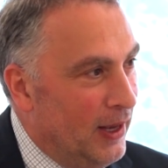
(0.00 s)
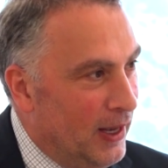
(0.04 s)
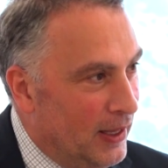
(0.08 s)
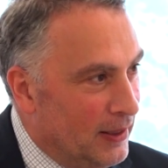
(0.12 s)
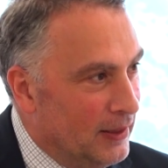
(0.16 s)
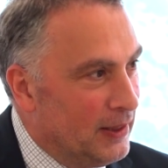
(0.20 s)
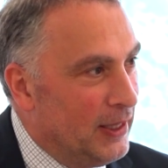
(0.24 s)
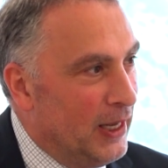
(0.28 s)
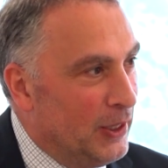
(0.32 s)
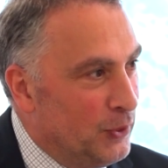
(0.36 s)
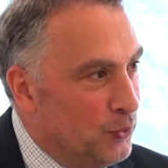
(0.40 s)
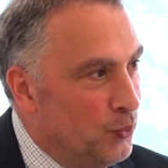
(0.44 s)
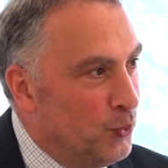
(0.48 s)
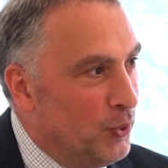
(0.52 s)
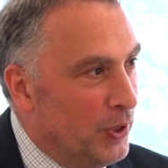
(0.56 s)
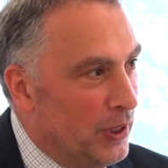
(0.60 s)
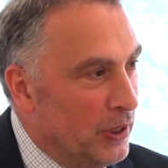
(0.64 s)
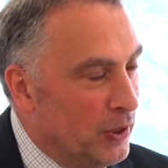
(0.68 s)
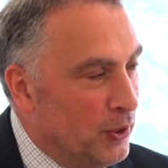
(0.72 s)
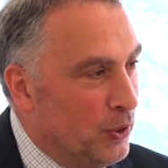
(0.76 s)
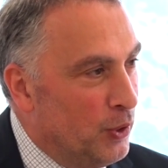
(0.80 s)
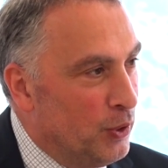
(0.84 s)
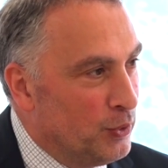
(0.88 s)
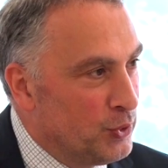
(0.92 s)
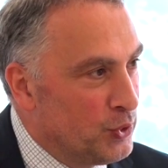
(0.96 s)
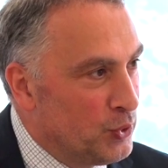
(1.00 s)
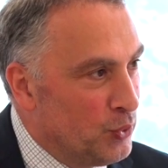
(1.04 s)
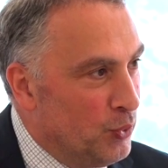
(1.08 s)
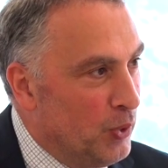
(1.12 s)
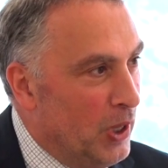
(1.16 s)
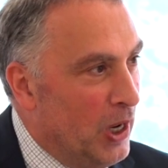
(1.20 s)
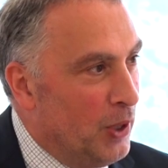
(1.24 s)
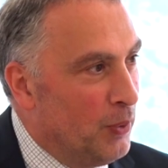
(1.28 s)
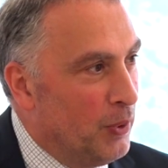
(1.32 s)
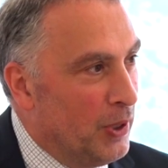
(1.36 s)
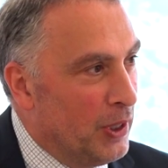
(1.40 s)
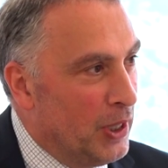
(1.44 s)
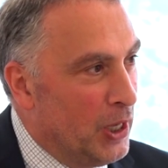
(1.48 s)
and that work goes to
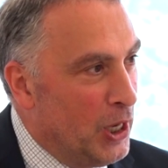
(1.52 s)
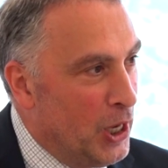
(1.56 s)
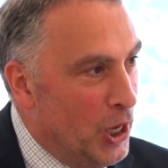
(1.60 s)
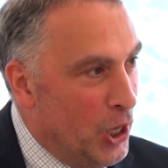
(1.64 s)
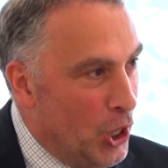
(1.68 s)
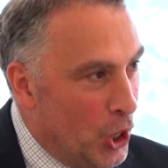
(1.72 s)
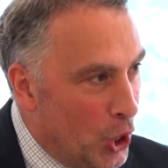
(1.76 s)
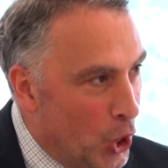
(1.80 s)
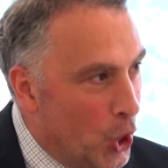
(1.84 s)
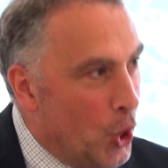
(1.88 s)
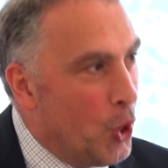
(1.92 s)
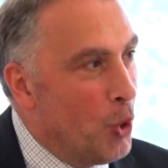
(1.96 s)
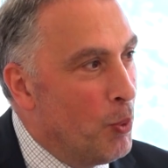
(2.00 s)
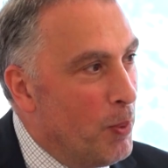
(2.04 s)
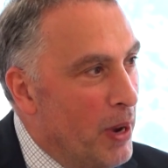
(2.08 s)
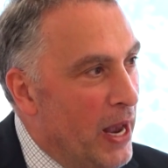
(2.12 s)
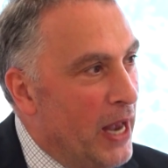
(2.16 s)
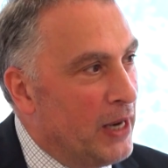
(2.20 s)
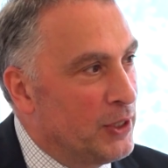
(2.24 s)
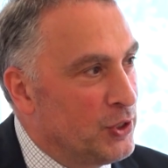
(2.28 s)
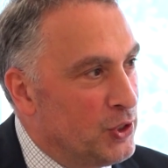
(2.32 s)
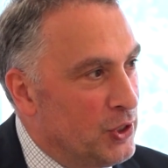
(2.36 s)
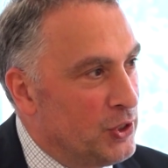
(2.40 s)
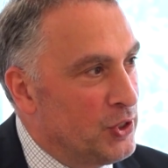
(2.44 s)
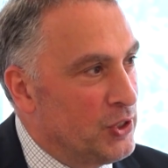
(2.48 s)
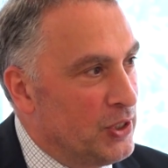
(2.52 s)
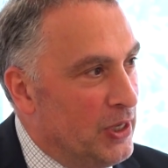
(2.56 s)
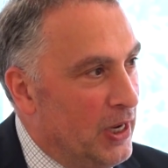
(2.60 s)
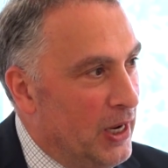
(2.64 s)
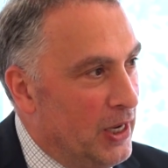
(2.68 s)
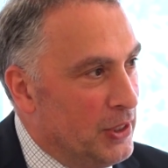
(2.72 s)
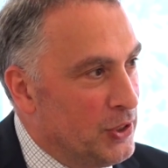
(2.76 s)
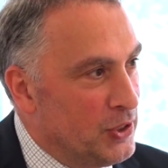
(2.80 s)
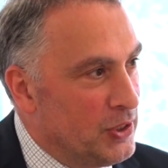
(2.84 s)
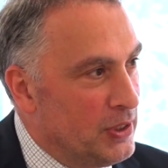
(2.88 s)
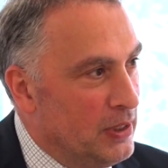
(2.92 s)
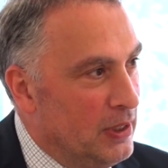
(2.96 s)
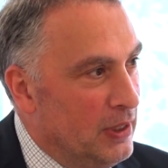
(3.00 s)
our home
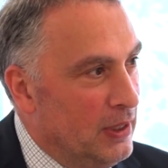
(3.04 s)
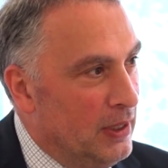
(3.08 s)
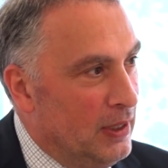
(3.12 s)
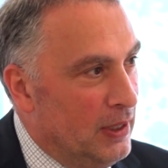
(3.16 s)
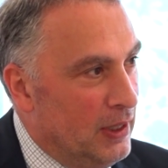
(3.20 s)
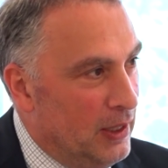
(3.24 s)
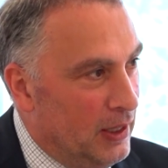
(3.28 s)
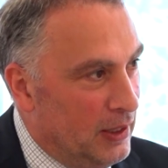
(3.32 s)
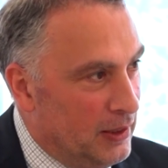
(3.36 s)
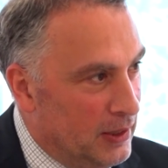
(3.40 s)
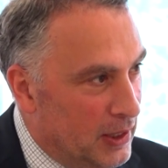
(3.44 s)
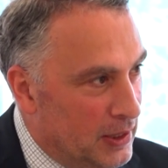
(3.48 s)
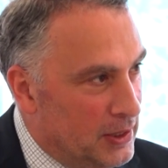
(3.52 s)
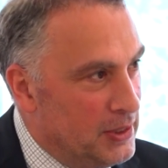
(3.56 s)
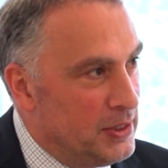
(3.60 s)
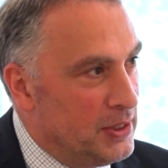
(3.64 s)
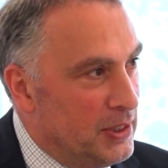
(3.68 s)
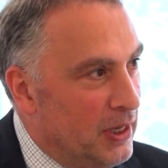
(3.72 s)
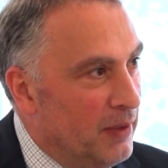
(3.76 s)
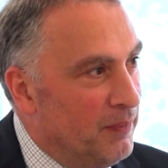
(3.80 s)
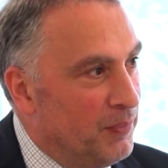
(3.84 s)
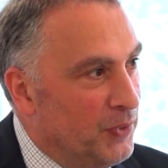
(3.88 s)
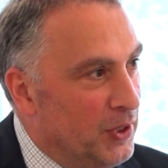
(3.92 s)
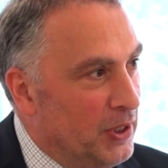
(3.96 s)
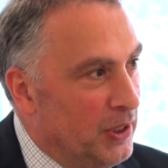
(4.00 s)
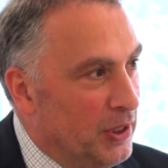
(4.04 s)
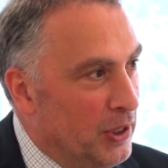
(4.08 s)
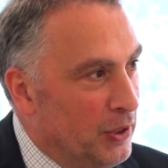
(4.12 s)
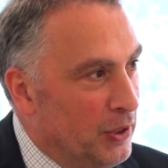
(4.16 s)
exercise. And that's something,